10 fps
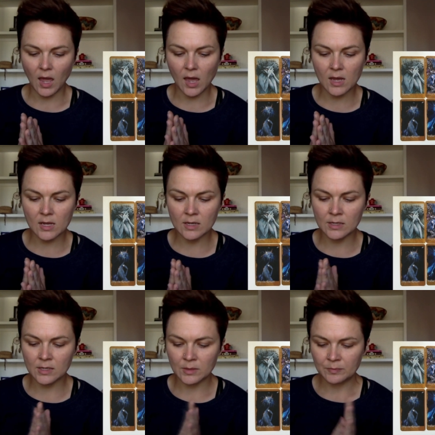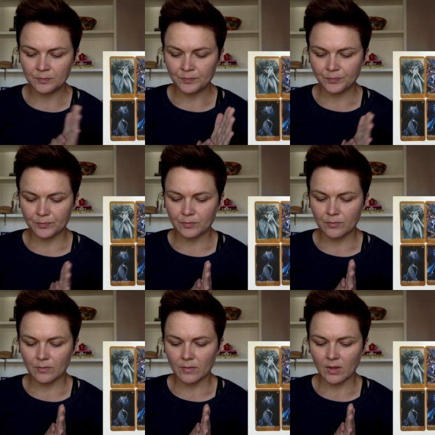And
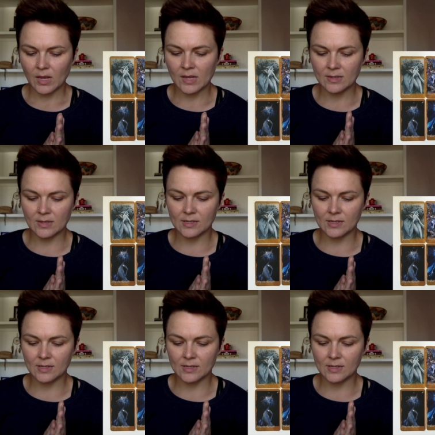it's